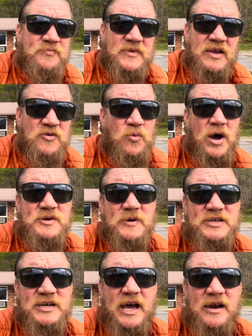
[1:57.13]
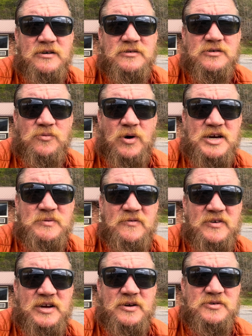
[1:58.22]
if you watch my channel or watch my
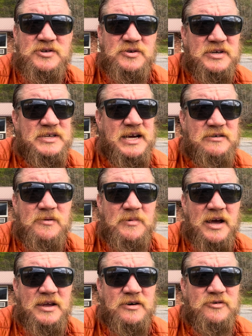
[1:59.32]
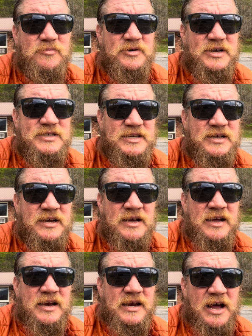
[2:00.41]
videos, you can tell I'm not yellow blazing.
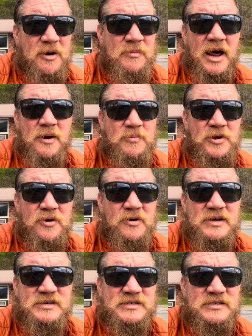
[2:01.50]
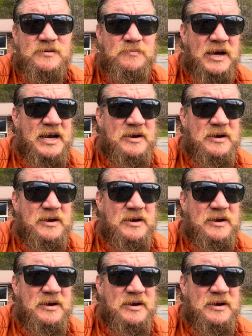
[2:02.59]
Now, I'm not a purist by any